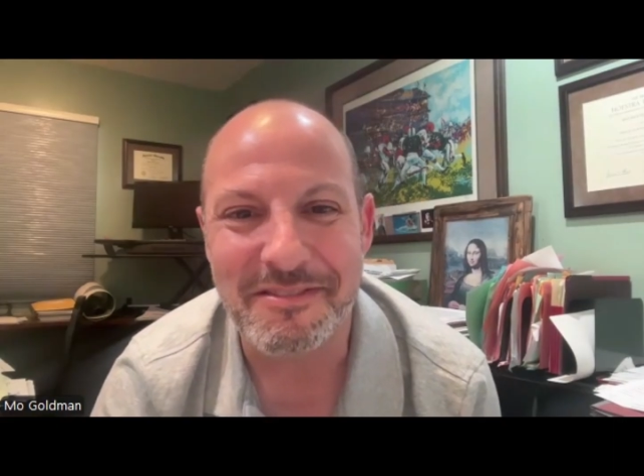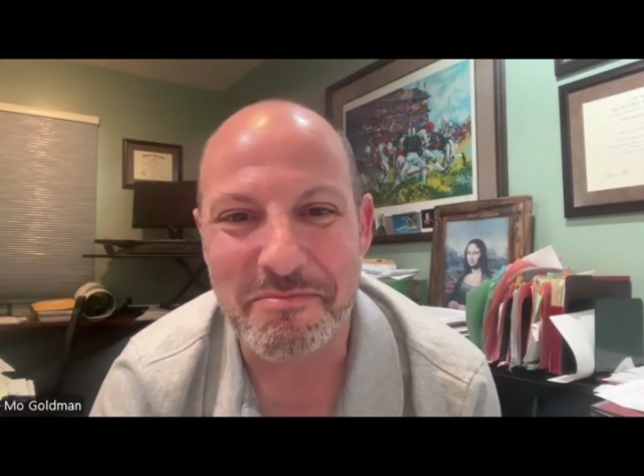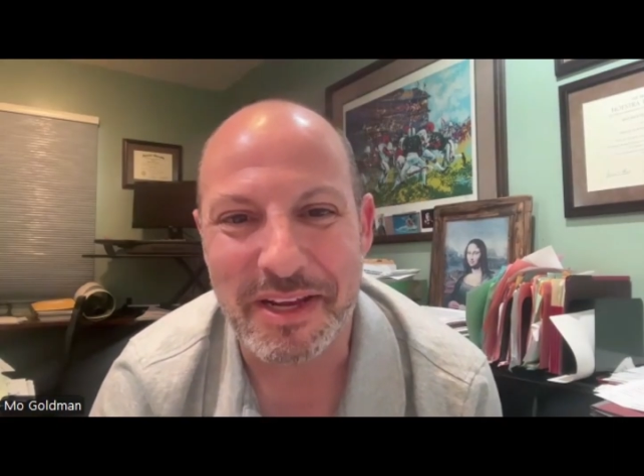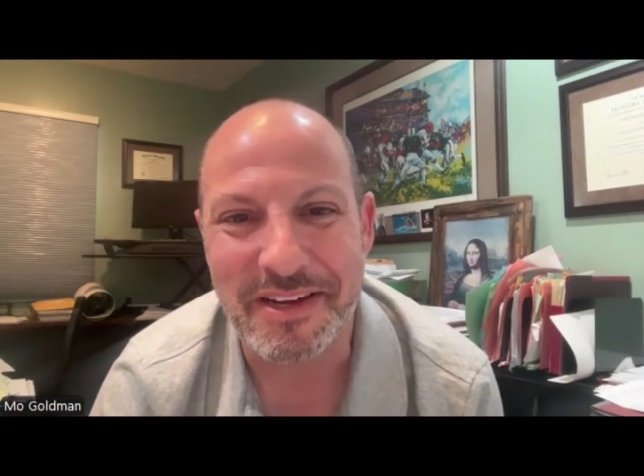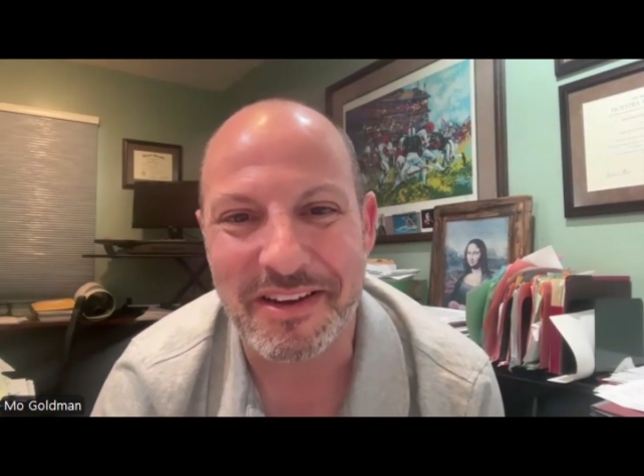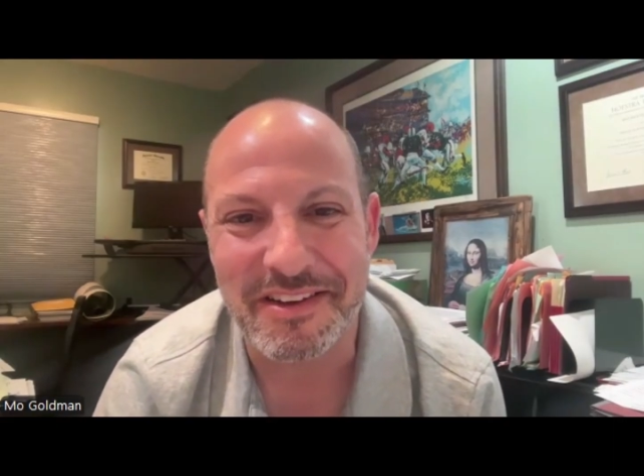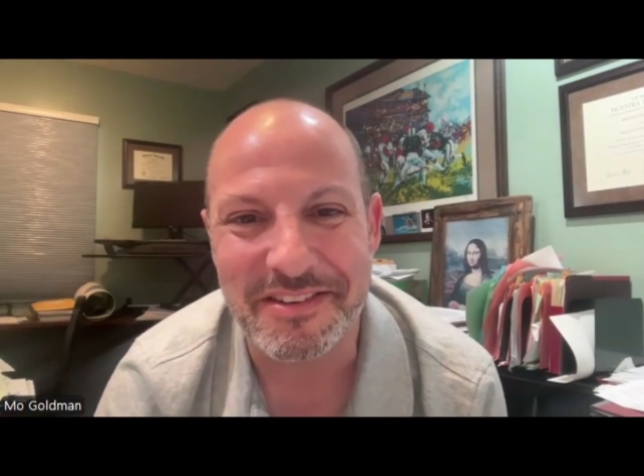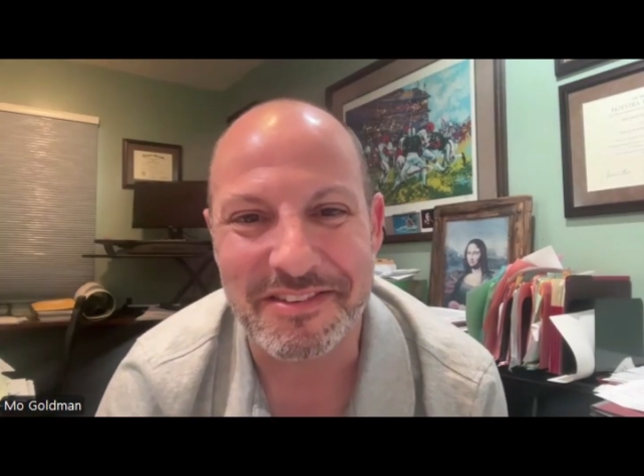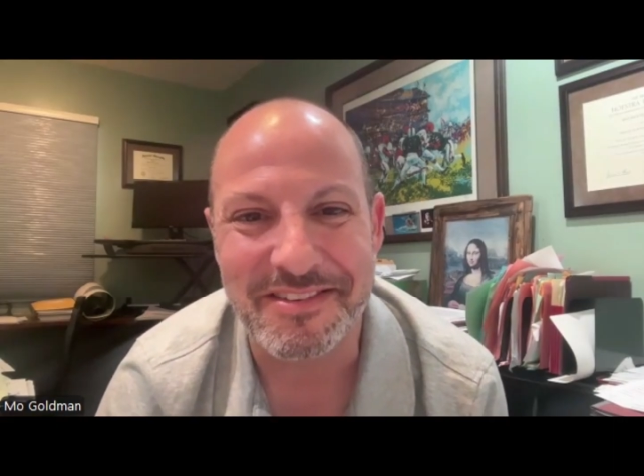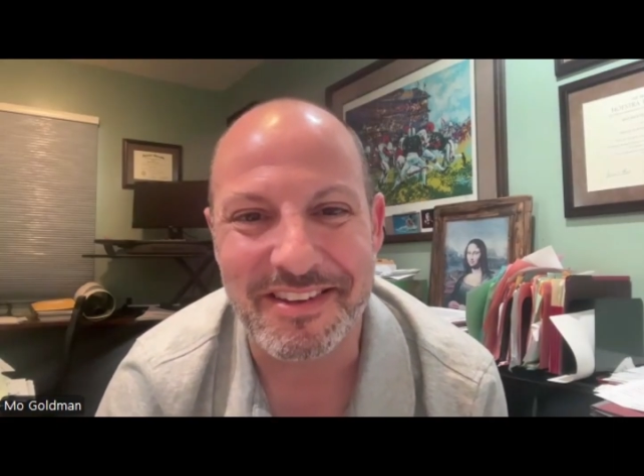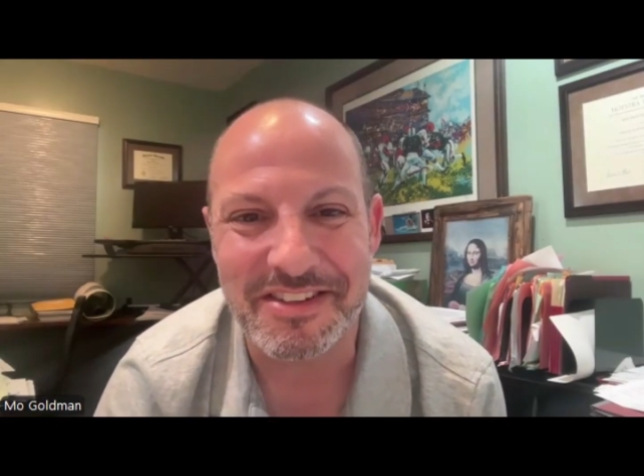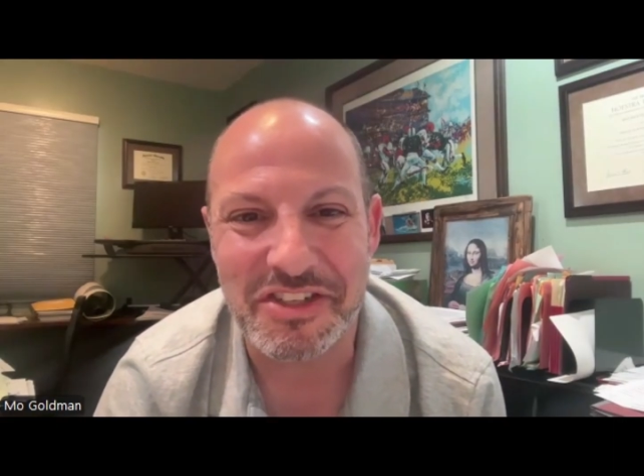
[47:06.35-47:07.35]

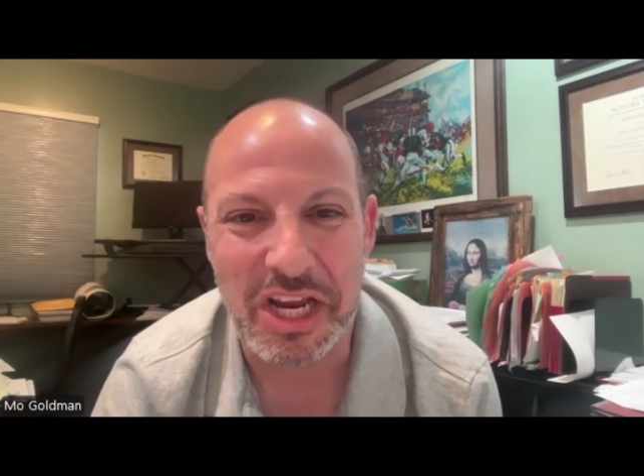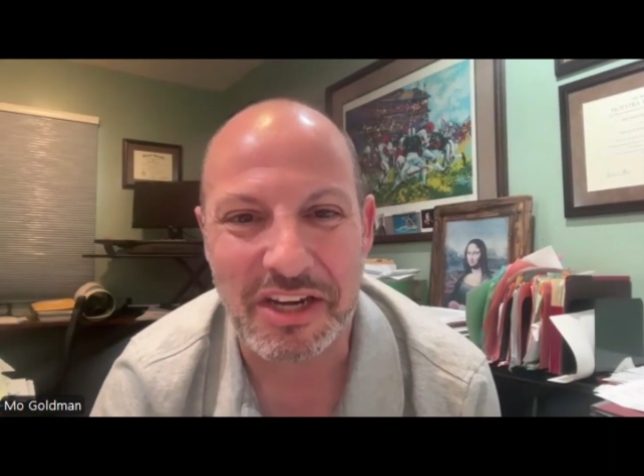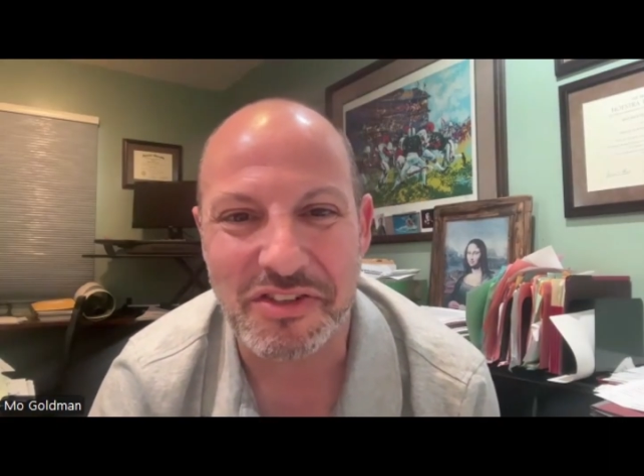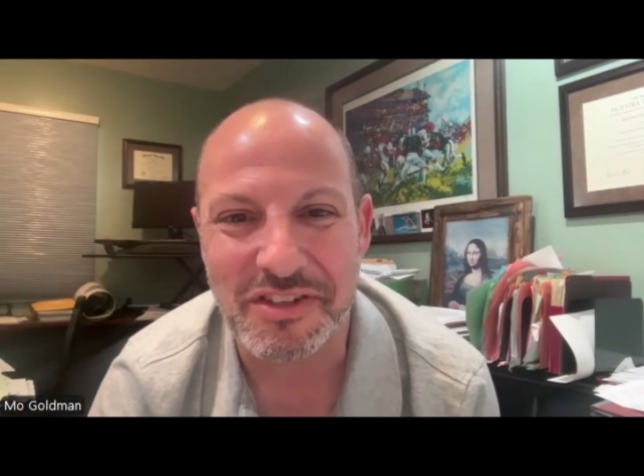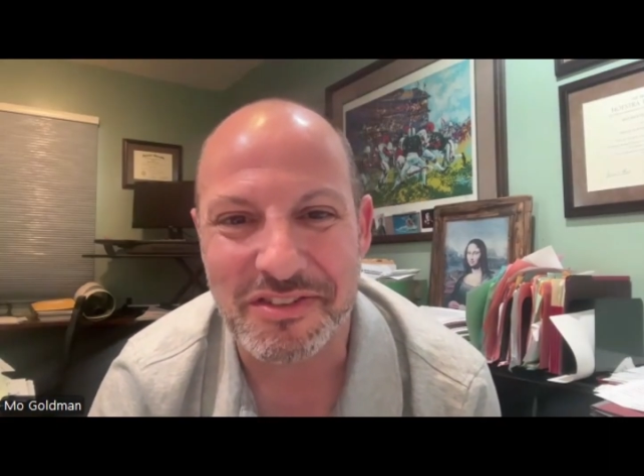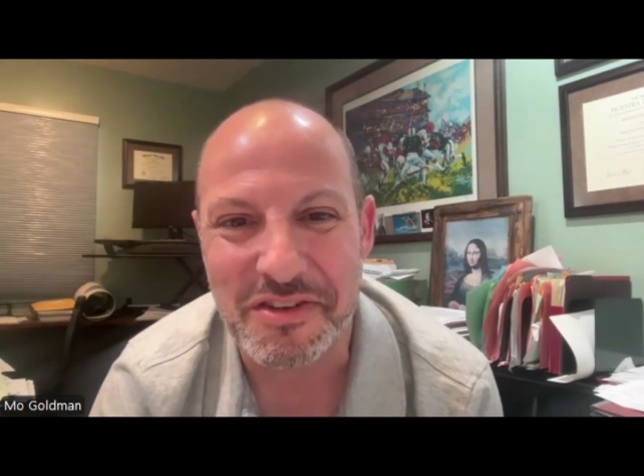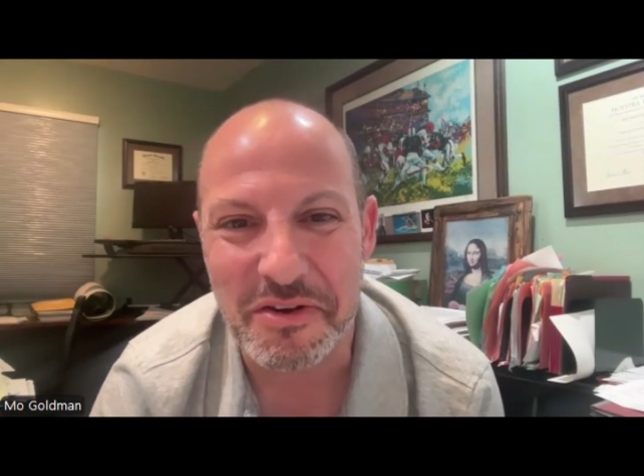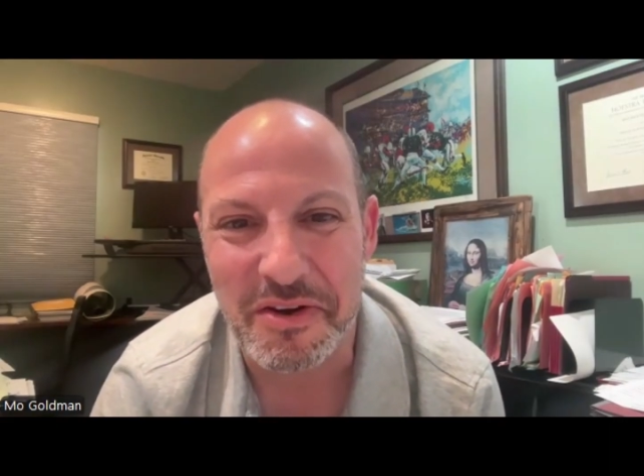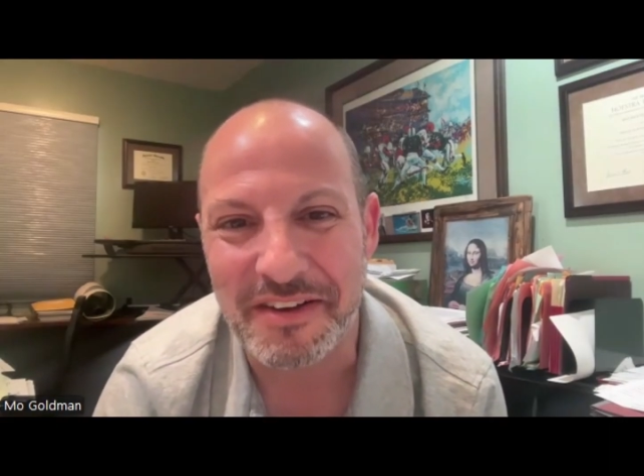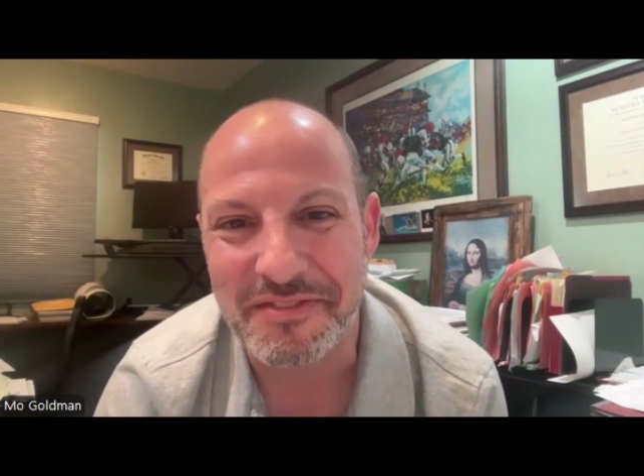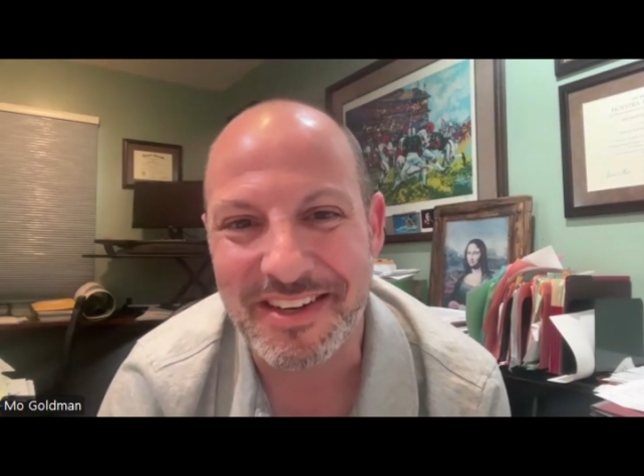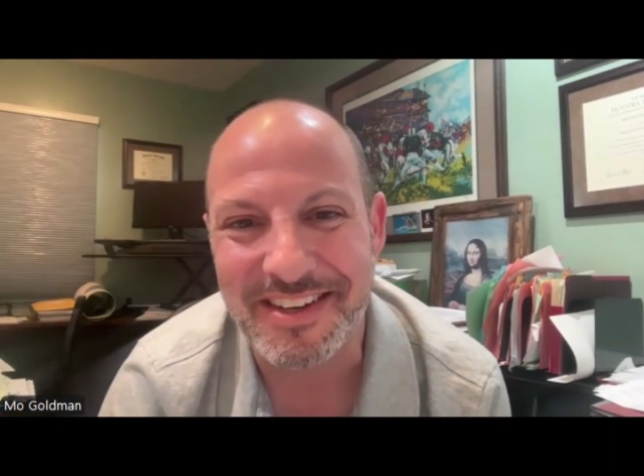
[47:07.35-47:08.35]
because it changes so
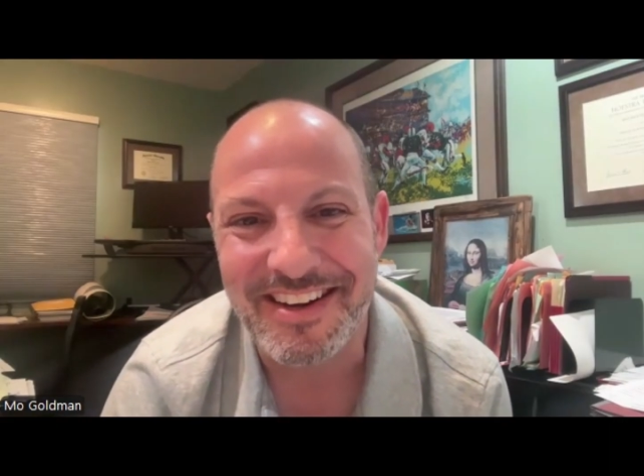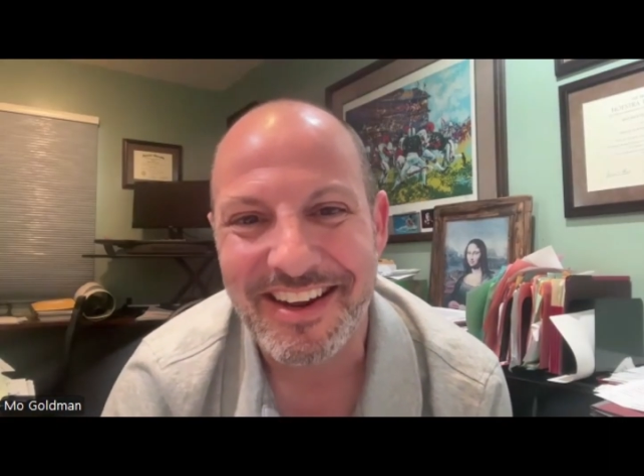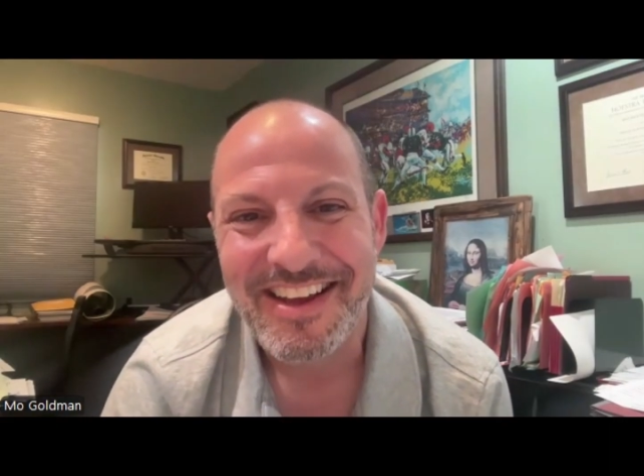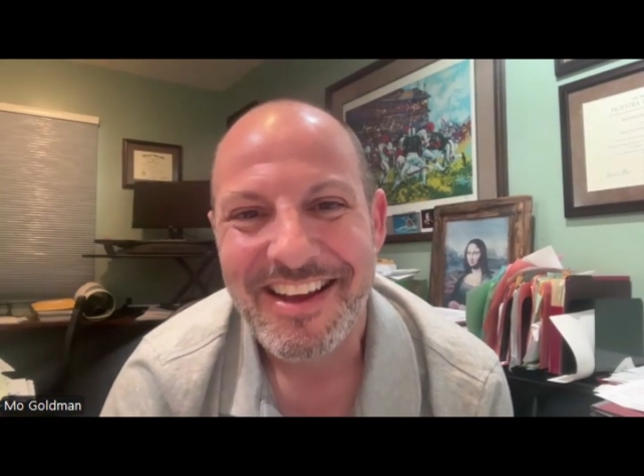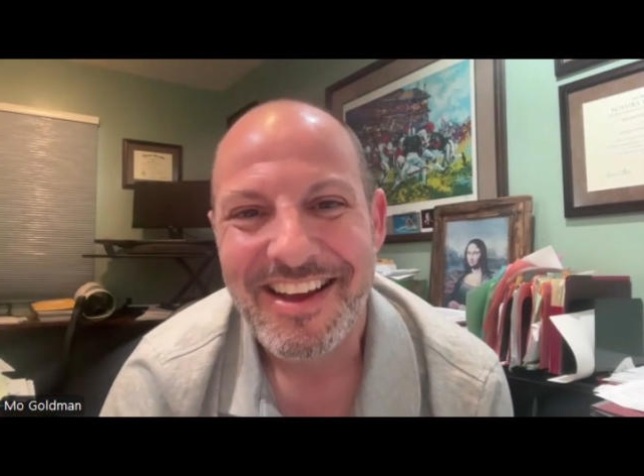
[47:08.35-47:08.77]
often.